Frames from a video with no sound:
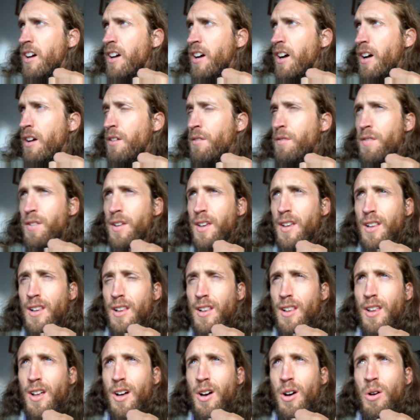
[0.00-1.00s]
I feel
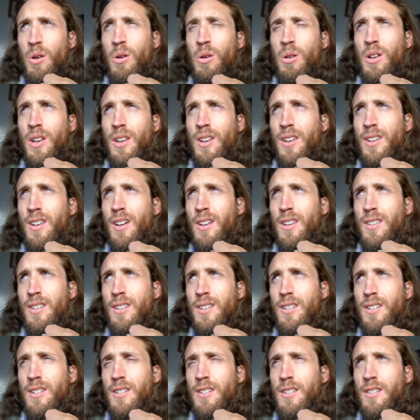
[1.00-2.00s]
alone and
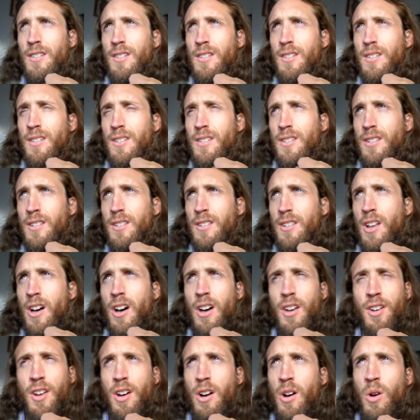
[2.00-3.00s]

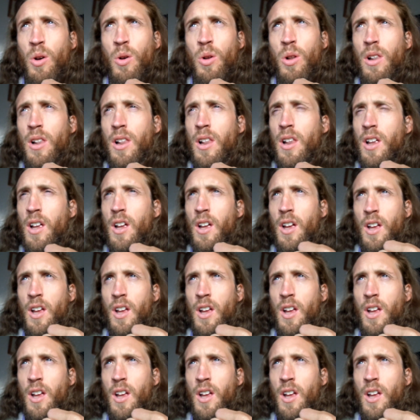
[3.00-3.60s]
not whole.